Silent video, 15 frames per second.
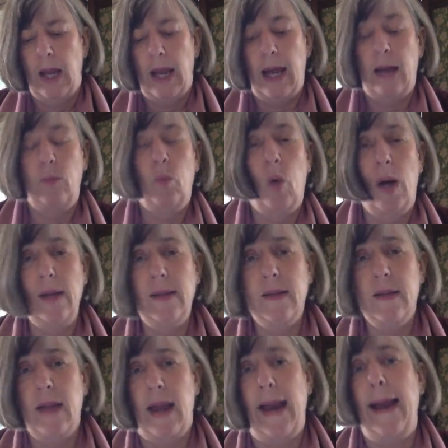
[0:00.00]
And
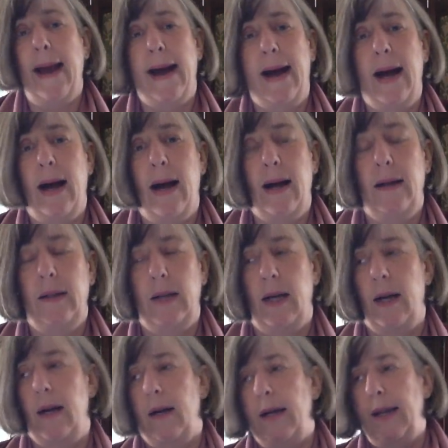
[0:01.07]
once they are
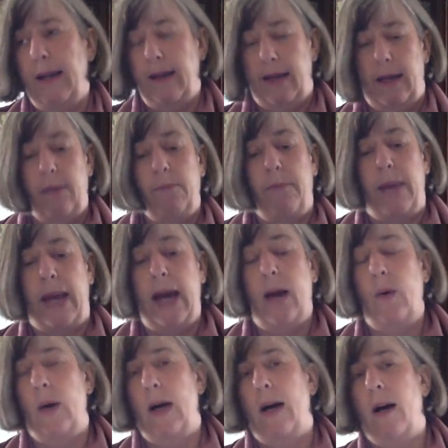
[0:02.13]
in
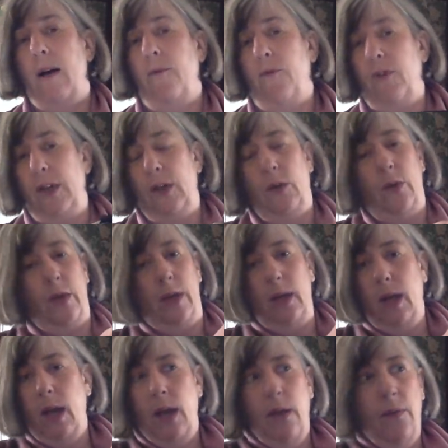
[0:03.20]
power, I feel that
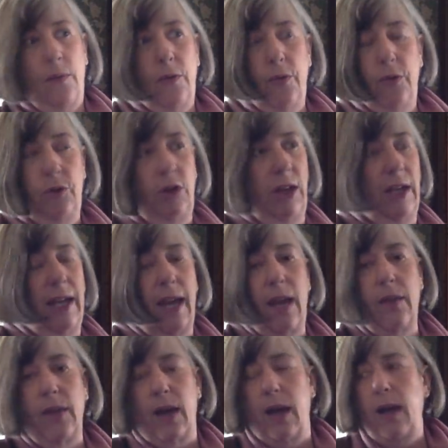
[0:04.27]

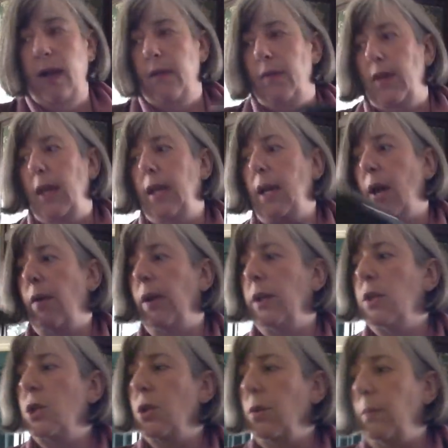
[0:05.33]
together they're
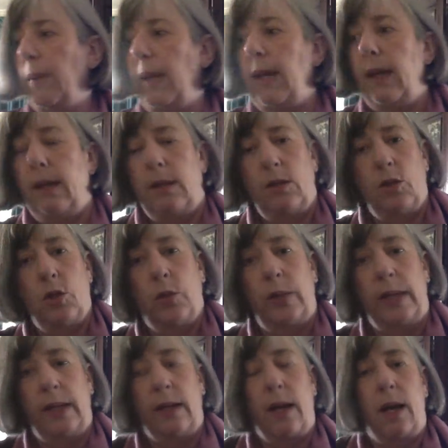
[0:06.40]
going to be
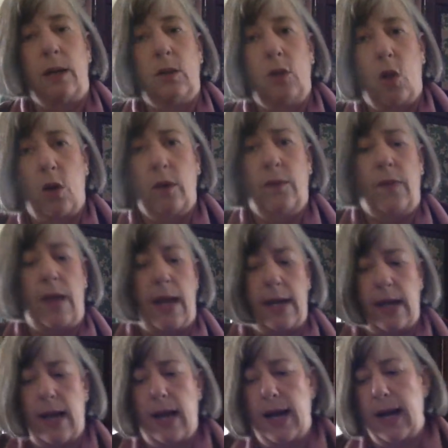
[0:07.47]
doing a lot of that
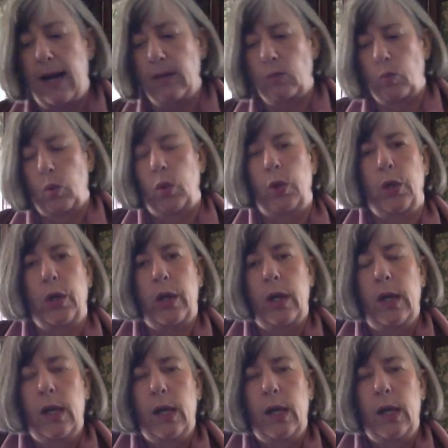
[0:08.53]
hard work,